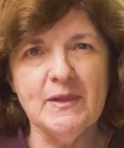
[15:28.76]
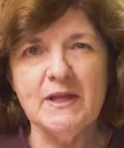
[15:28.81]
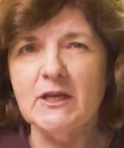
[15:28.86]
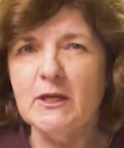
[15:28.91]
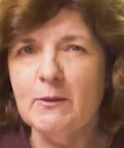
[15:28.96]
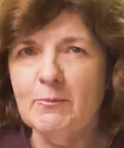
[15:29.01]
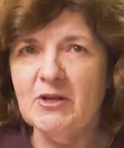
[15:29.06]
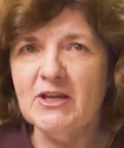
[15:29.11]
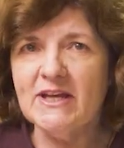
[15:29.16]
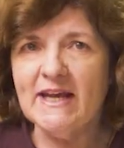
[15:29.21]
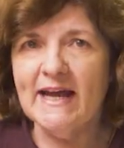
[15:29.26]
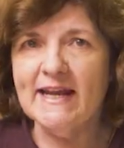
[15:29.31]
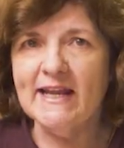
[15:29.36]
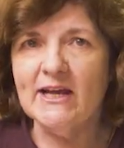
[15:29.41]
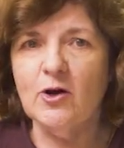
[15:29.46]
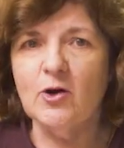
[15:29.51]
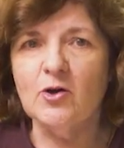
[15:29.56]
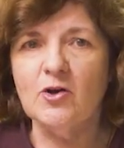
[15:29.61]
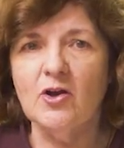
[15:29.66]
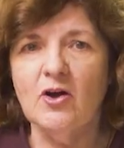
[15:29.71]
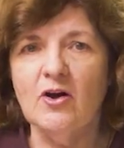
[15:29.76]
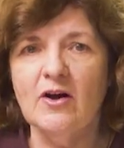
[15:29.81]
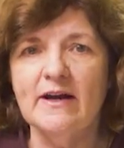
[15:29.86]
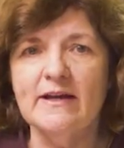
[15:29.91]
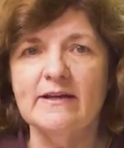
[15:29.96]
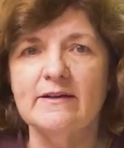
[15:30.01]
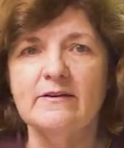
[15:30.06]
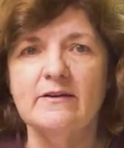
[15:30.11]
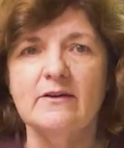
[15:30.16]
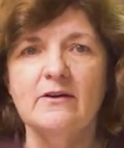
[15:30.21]
Communicating
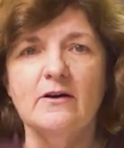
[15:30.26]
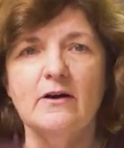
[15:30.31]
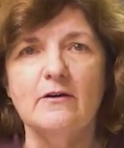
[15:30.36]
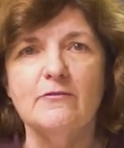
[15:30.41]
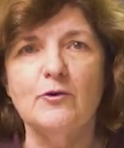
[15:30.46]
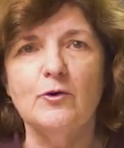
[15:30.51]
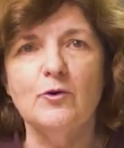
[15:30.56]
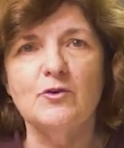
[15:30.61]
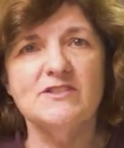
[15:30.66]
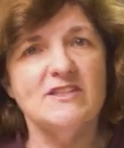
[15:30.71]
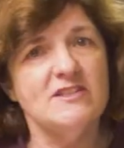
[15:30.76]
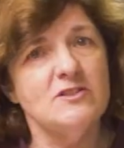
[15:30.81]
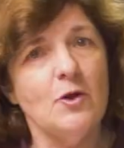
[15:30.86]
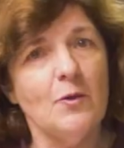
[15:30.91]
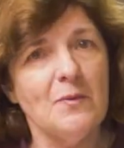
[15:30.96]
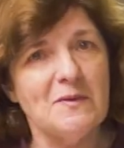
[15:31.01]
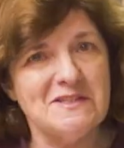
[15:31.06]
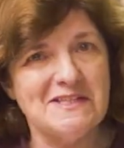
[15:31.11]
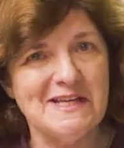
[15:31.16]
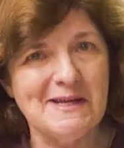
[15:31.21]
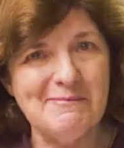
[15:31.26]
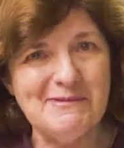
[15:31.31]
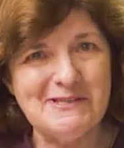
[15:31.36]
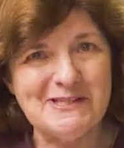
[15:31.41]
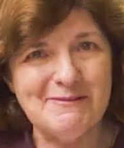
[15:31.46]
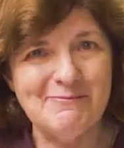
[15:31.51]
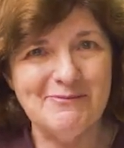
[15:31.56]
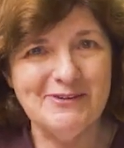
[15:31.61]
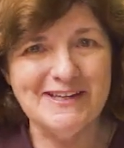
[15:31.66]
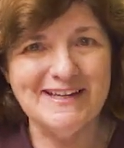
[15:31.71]
online, of course, is not the same as
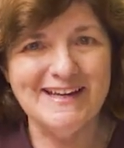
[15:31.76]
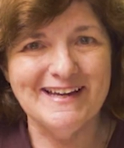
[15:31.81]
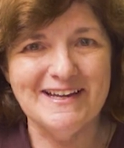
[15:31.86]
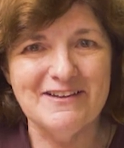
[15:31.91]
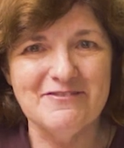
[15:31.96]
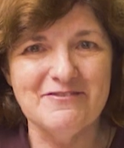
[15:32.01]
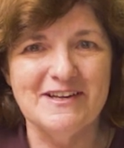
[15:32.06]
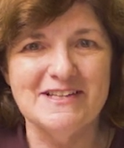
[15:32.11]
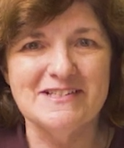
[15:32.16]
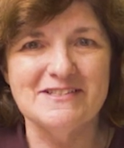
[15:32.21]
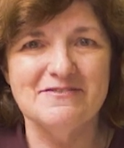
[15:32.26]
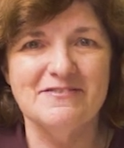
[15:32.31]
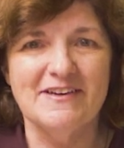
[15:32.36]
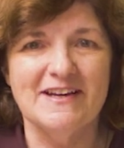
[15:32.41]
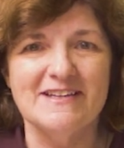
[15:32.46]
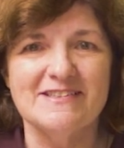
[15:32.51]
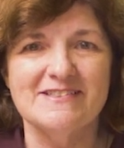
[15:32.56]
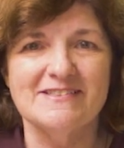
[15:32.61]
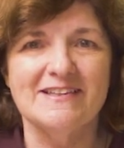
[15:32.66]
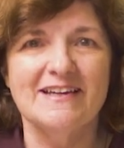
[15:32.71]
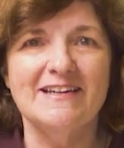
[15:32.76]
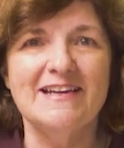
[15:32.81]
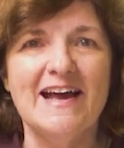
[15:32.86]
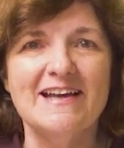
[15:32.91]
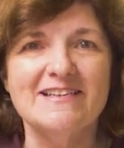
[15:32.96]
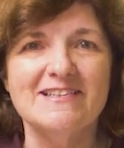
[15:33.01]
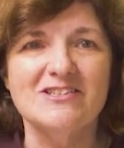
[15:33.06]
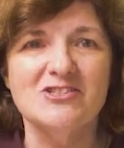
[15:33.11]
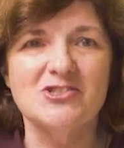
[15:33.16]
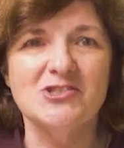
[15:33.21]
communicating face-to-face and
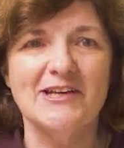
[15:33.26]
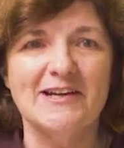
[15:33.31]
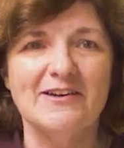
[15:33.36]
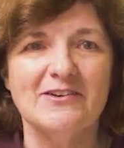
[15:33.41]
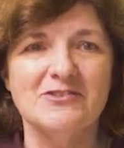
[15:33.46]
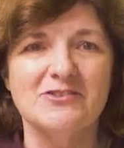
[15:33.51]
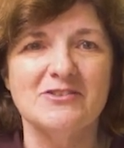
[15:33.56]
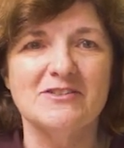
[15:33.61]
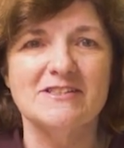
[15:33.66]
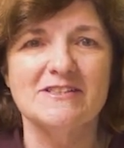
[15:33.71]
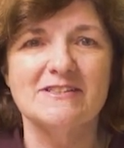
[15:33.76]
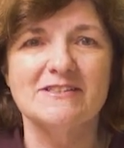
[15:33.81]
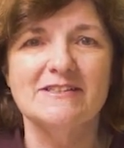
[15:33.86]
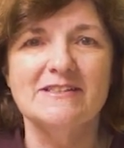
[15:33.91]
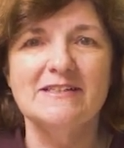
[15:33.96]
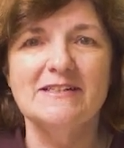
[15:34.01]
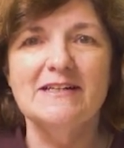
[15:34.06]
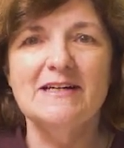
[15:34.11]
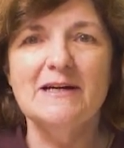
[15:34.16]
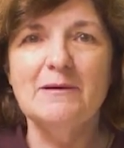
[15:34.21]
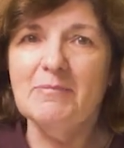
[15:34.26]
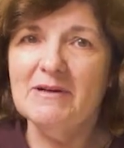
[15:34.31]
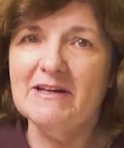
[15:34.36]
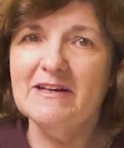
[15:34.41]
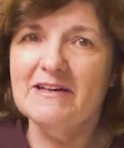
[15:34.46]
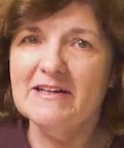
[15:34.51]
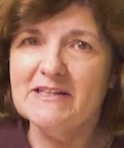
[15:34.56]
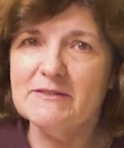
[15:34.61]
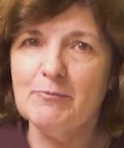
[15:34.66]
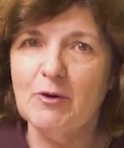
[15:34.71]
has its challenges. But
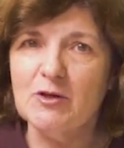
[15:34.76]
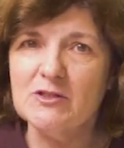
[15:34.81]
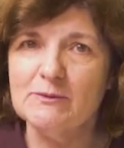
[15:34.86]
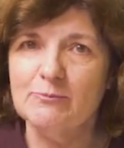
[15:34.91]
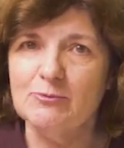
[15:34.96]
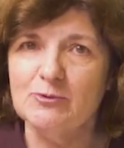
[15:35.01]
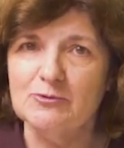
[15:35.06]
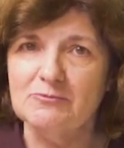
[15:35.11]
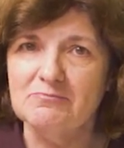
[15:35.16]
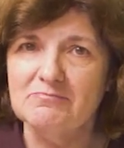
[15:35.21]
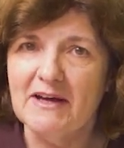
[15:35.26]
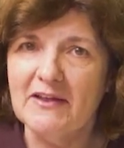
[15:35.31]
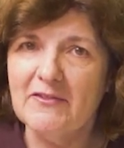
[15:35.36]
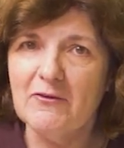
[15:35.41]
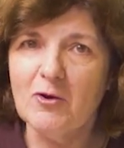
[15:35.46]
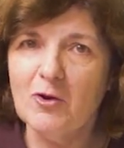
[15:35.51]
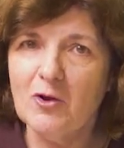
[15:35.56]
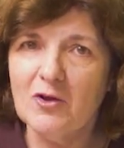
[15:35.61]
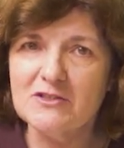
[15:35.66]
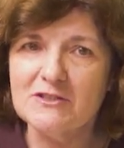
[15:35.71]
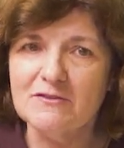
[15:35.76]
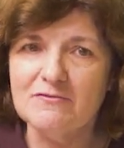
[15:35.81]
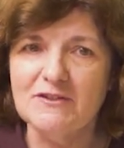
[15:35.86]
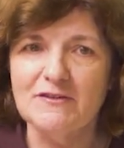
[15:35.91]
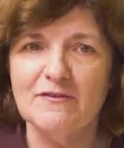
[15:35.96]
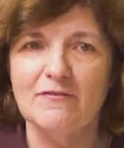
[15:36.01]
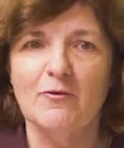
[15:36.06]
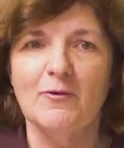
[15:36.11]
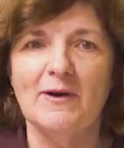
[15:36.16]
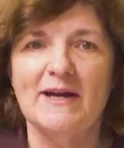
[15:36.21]
it is possible, and there are lots of
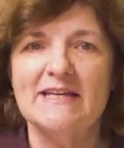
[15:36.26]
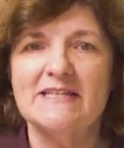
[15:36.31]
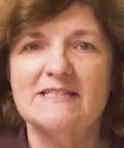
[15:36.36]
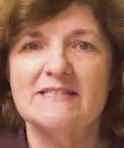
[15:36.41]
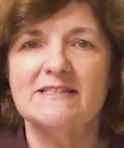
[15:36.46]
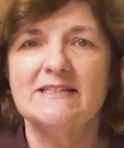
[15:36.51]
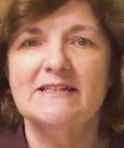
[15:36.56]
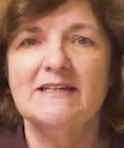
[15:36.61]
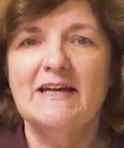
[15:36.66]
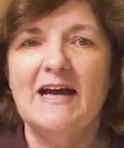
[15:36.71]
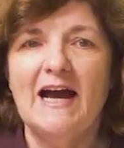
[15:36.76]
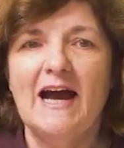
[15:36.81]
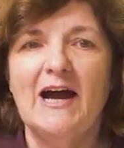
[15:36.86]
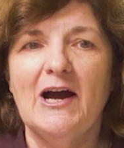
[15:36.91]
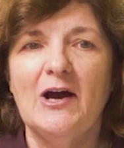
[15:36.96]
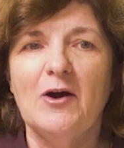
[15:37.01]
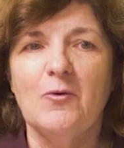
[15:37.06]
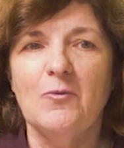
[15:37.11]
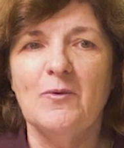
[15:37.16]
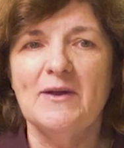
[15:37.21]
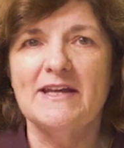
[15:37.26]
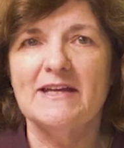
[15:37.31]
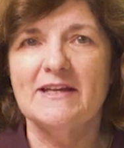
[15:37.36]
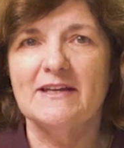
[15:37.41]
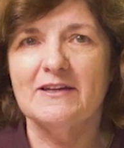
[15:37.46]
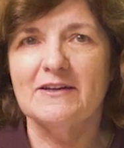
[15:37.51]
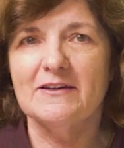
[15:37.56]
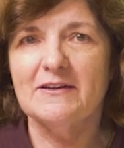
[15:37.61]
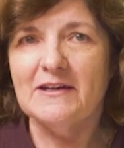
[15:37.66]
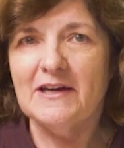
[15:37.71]
different ways we
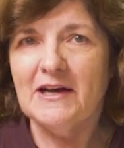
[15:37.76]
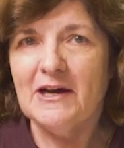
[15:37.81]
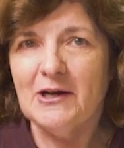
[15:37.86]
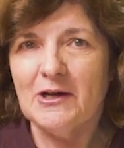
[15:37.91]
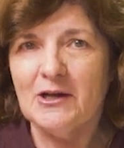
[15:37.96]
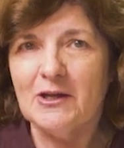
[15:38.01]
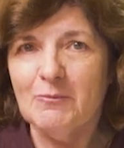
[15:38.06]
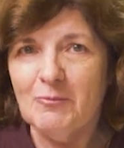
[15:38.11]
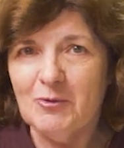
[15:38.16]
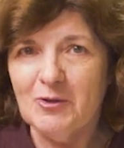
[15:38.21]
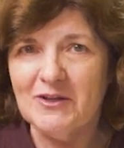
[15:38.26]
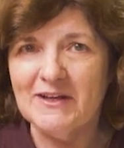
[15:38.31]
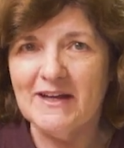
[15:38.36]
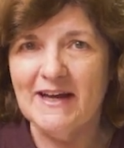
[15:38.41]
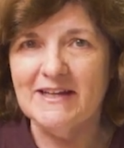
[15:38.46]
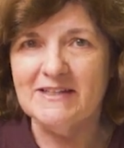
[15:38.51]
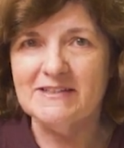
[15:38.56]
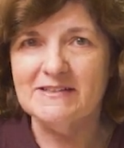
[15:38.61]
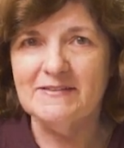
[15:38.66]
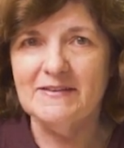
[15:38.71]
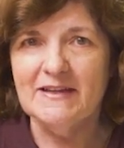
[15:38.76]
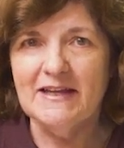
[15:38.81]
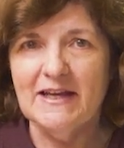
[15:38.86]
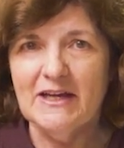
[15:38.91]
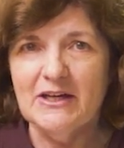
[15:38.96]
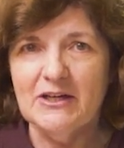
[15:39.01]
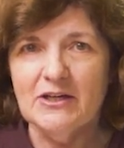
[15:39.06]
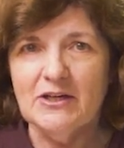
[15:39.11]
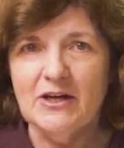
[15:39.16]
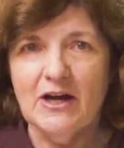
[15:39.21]
can communicate.
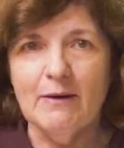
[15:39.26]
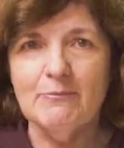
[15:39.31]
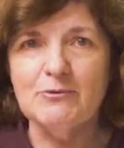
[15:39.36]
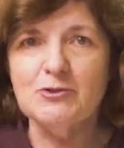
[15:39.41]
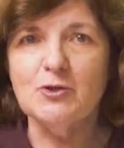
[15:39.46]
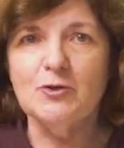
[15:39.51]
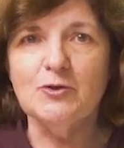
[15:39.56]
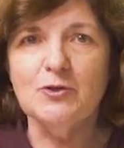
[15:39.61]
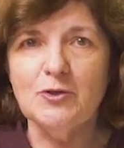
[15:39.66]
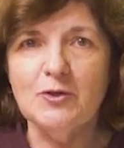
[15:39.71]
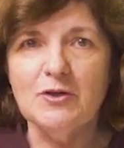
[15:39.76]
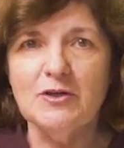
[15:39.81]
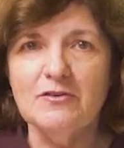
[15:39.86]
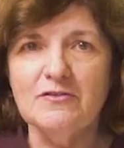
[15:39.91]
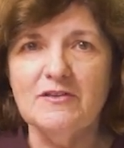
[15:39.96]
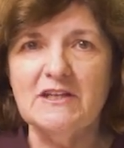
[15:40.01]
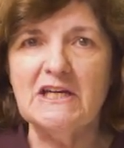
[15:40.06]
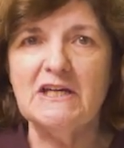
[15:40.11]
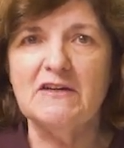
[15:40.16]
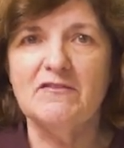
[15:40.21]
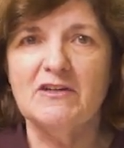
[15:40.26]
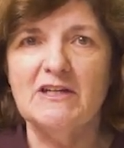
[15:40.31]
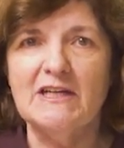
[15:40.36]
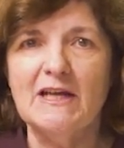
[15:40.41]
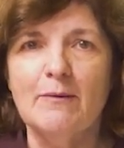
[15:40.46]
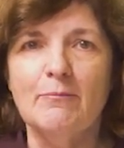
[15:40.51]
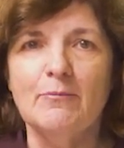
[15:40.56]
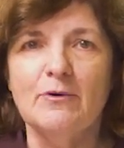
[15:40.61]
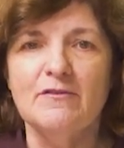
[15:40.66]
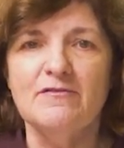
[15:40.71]
I'm sure you can think of a
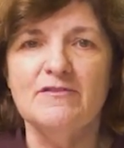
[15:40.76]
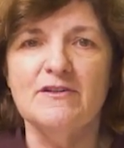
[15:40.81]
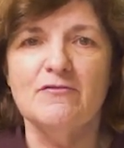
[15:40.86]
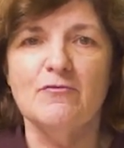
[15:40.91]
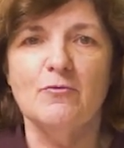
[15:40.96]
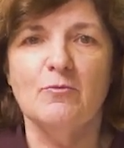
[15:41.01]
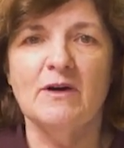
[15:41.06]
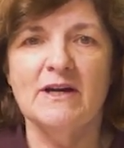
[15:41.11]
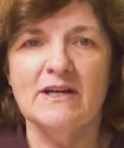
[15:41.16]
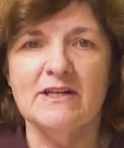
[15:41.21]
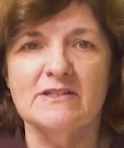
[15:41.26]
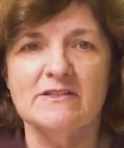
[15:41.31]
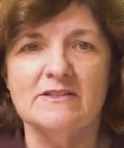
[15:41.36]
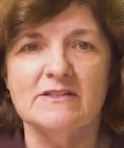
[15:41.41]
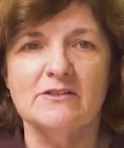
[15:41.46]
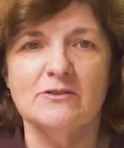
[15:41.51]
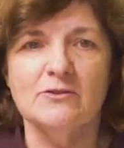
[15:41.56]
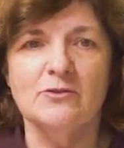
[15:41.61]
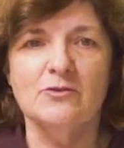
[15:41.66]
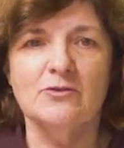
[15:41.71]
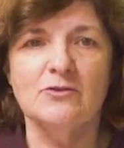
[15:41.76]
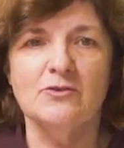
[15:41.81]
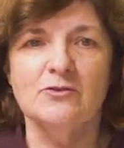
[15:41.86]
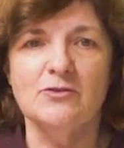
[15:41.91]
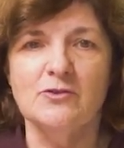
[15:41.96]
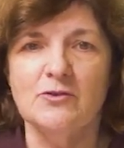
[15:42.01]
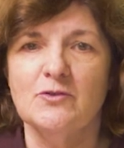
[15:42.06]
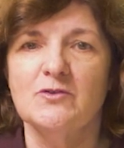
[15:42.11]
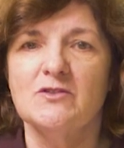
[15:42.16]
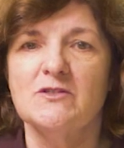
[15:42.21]
number of different ways you could
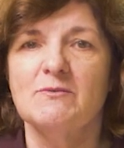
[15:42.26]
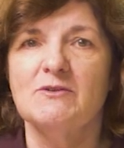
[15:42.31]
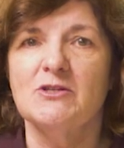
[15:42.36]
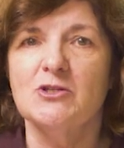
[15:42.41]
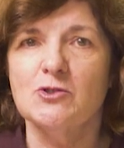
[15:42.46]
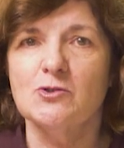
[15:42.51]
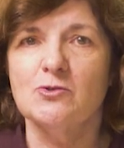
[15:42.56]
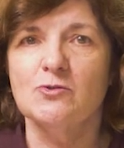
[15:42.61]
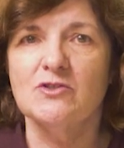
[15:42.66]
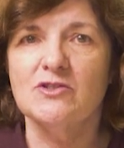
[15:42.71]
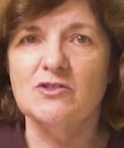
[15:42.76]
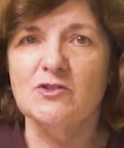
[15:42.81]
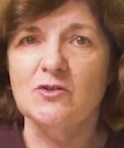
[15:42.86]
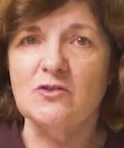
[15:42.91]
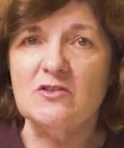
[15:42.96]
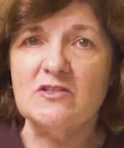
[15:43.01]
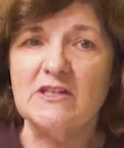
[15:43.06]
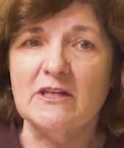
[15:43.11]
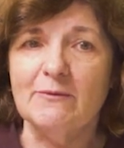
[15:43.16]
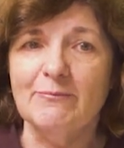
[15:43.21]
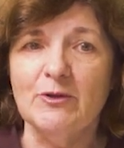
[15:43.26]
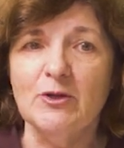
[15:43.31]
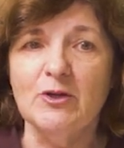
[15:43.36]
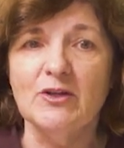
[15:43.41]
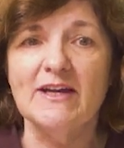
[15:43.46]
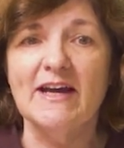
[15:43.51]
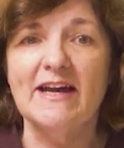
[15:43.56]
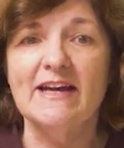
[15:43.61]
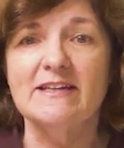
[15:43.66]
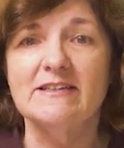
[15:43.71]
use to ensure students can
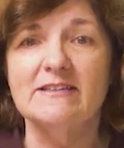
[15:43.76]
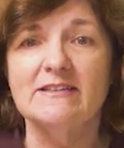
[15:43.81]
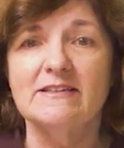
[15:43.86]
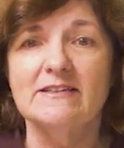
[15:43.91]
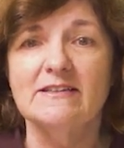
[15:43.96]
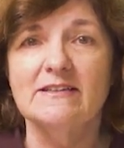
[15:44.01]
communicate